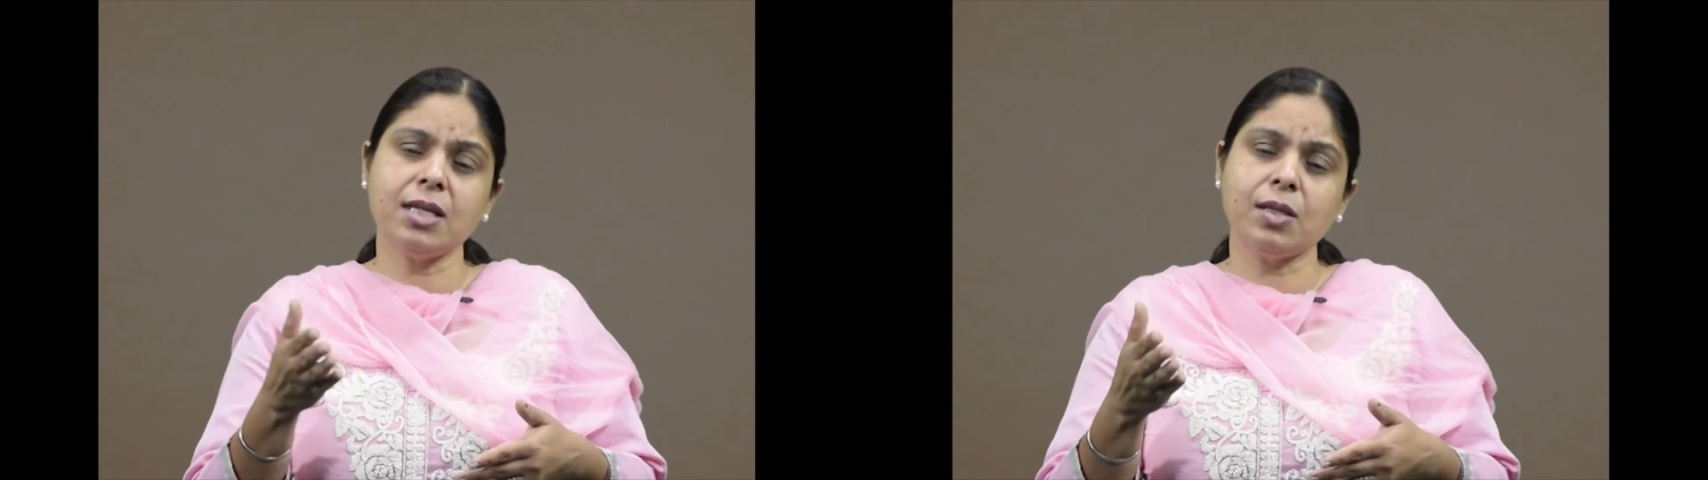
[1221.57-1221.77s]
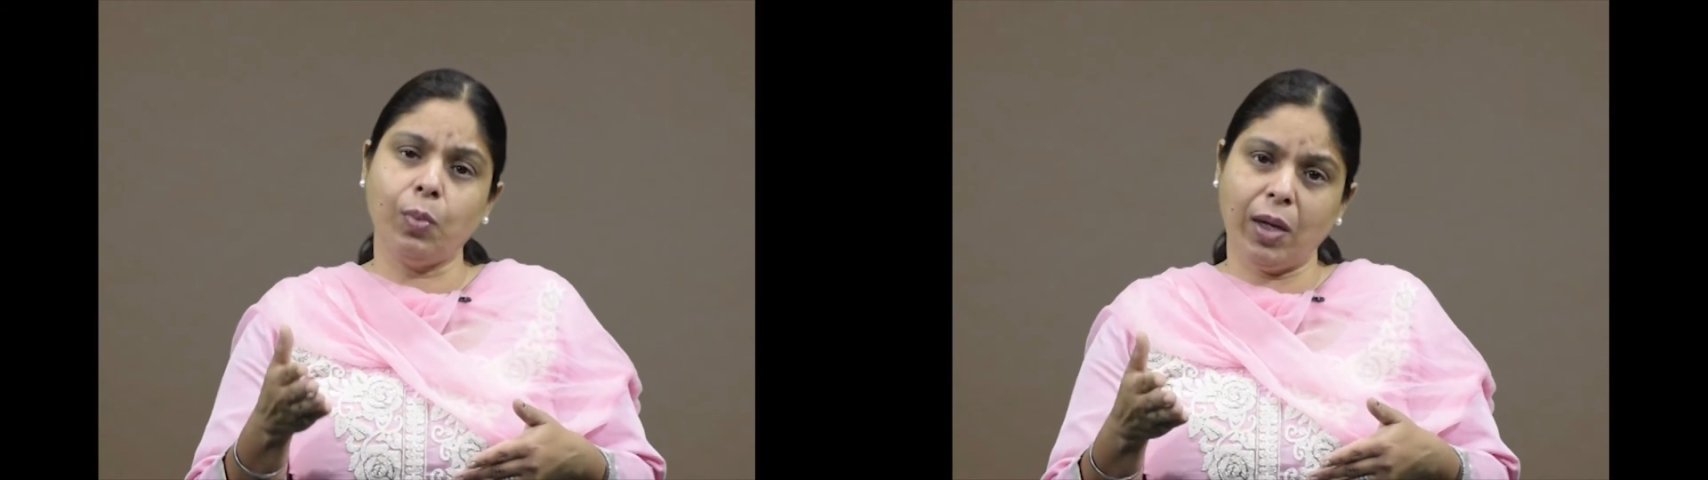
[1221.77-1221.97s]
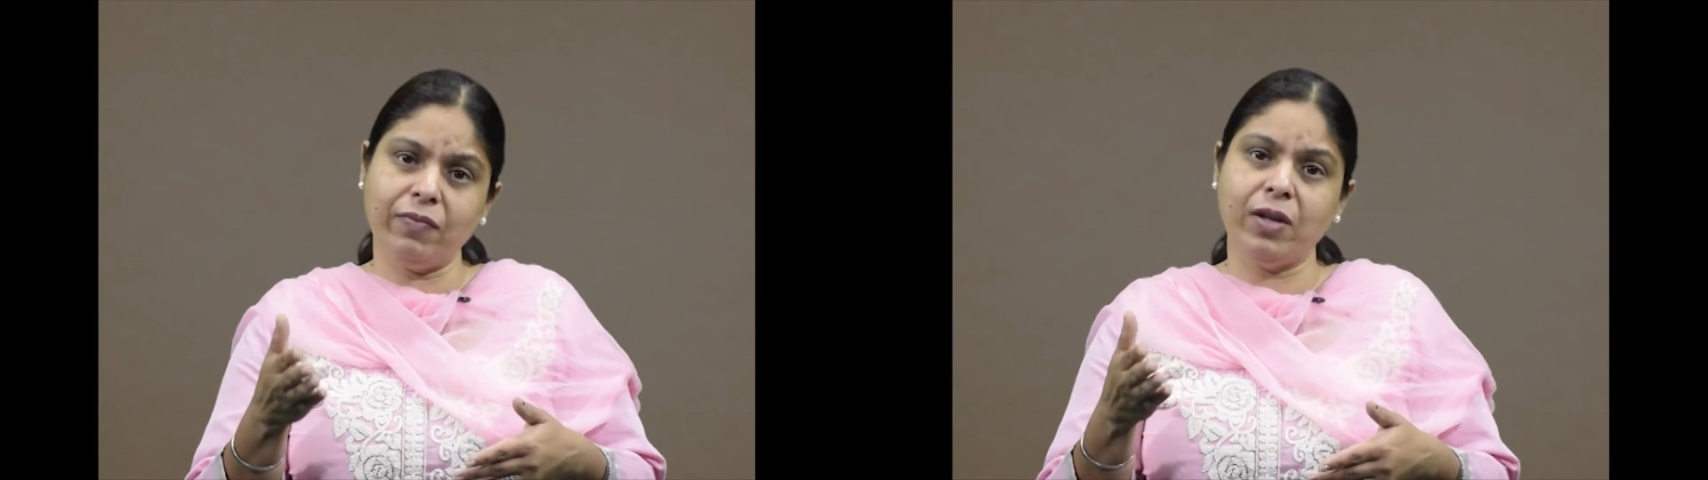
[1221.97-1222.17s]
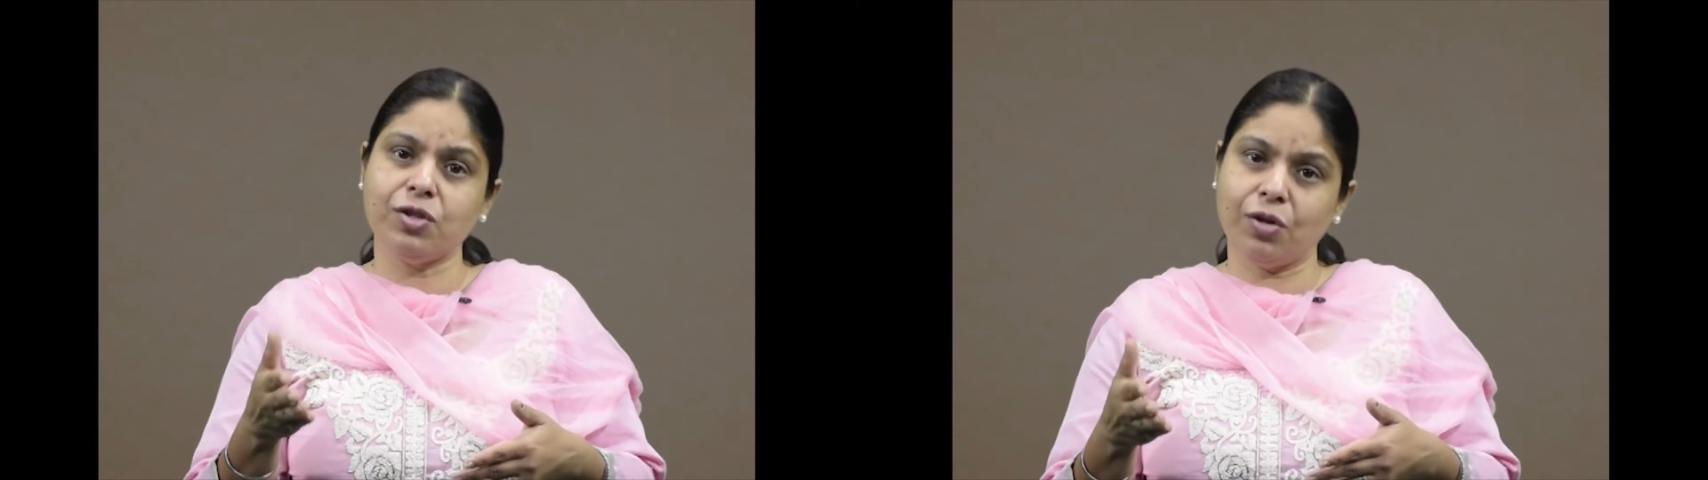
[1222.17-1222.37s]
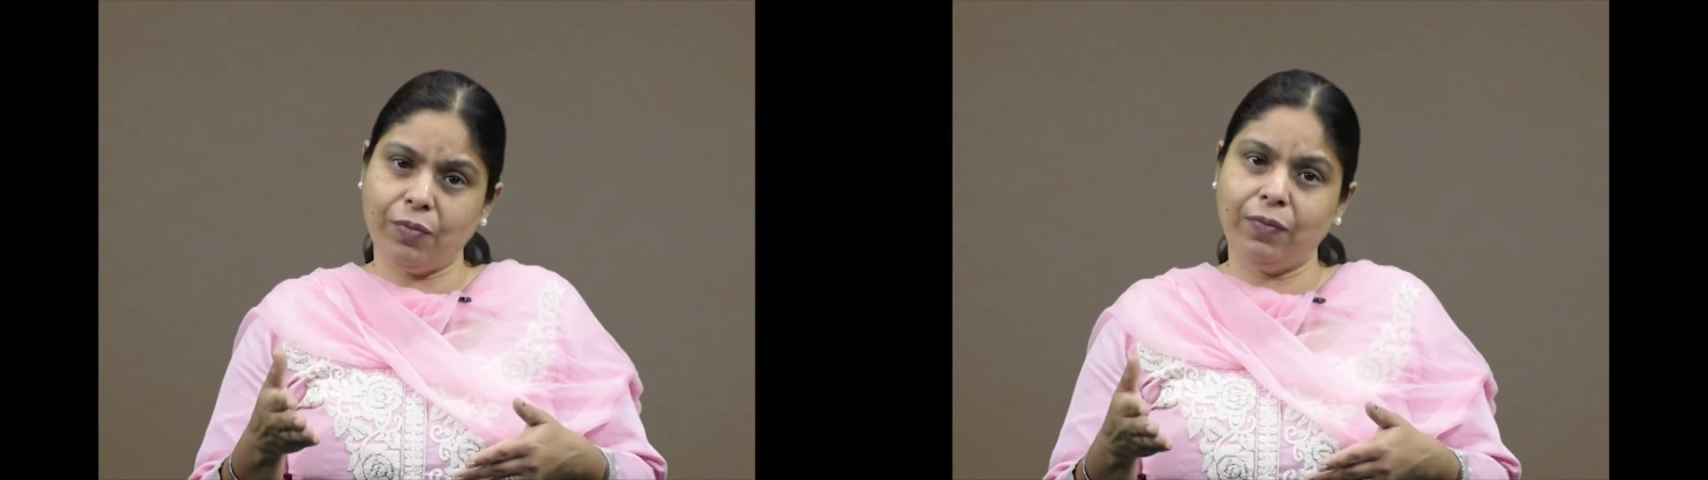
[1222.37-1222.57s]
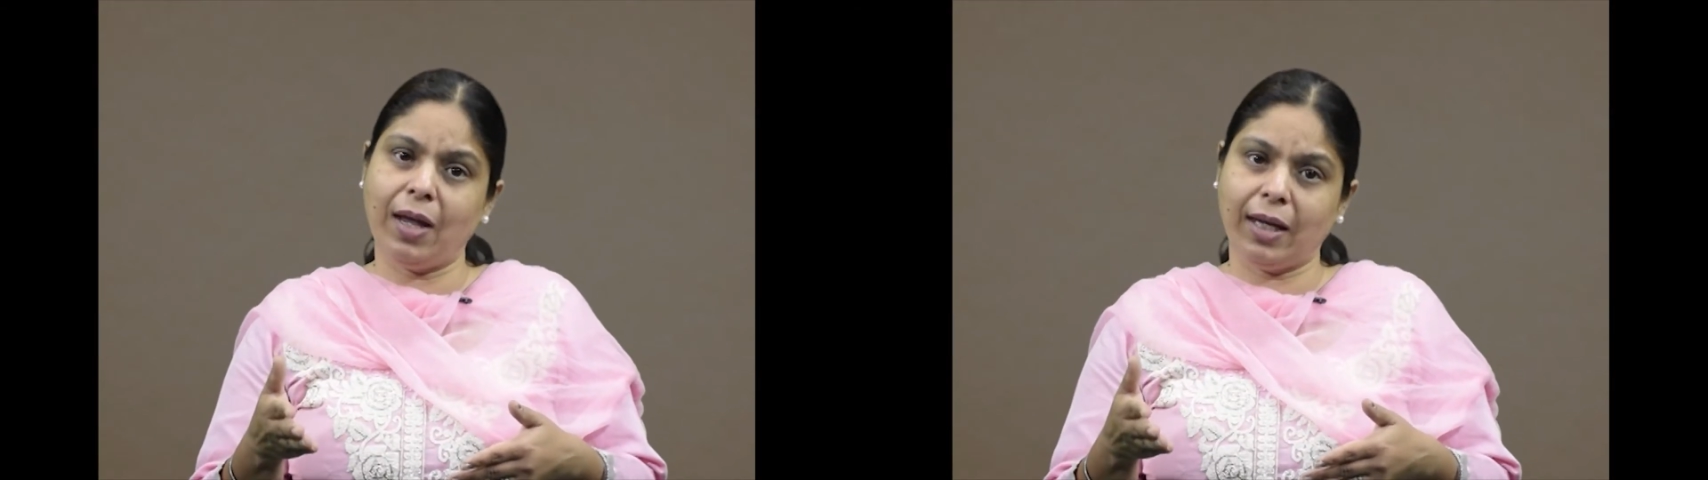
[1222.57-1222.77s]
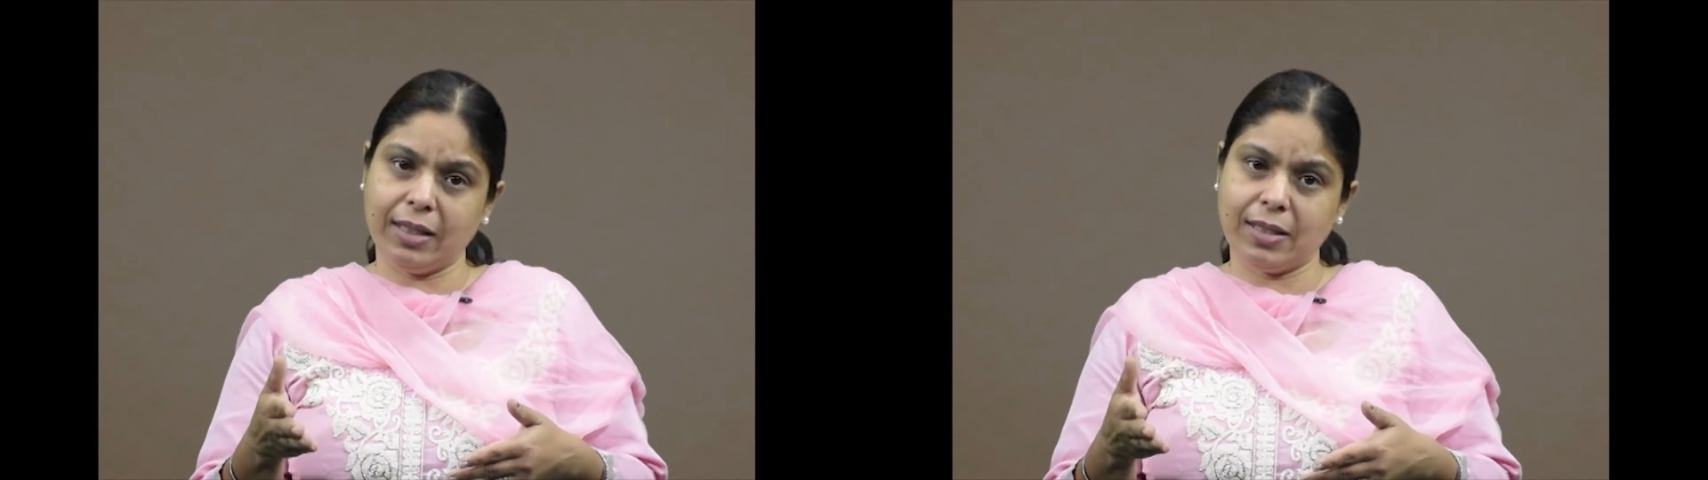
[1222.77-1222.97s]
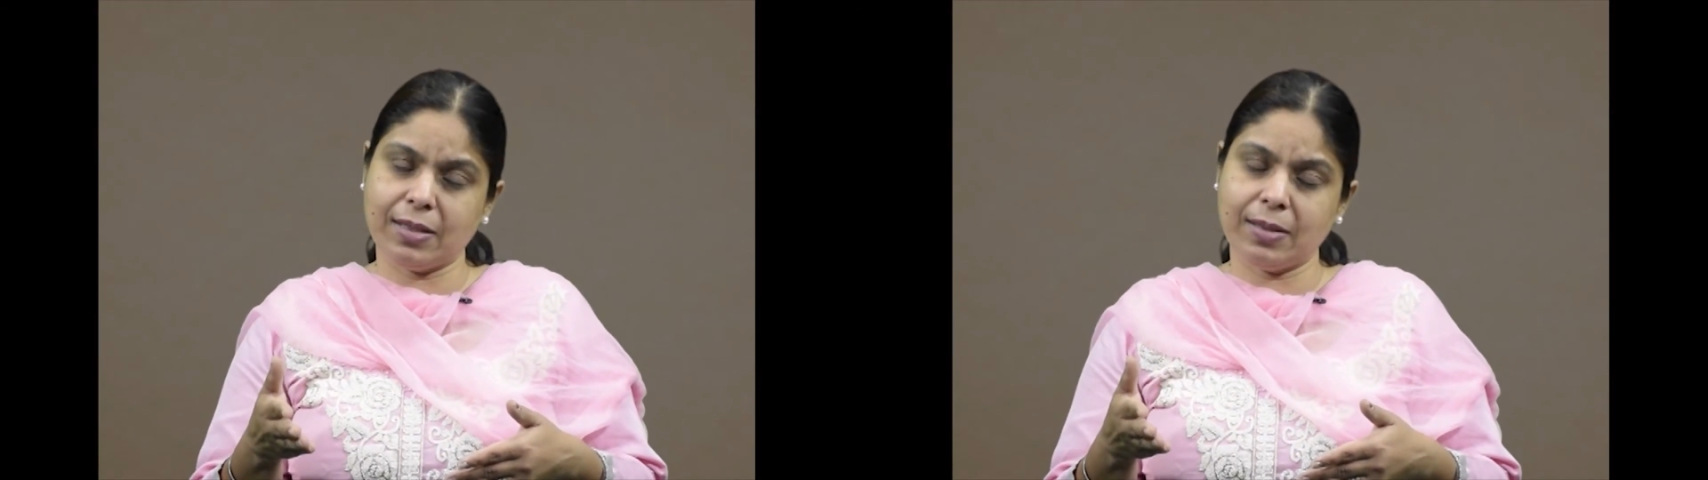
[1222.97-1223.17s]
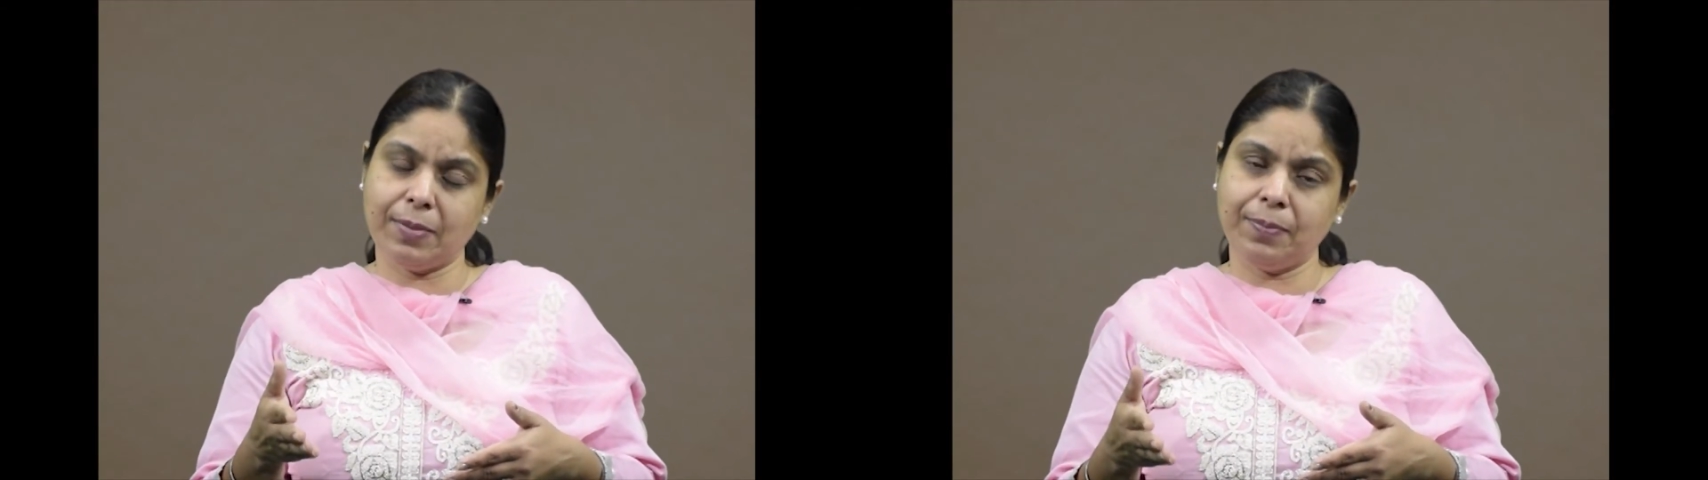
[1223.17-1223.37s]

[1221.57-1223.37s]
is the wave nature of light.